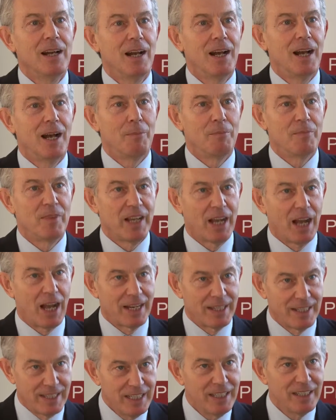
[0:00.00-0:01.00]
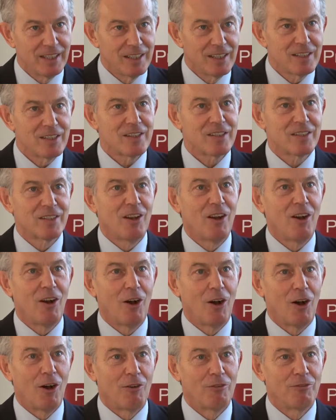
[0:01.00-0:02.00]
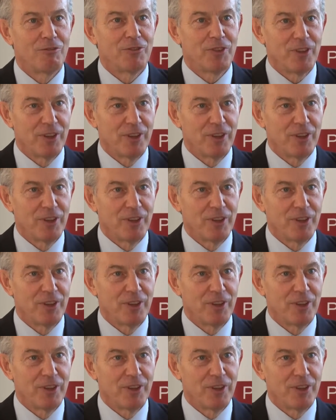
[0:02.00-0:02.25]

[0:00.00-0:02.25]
um, the ideas of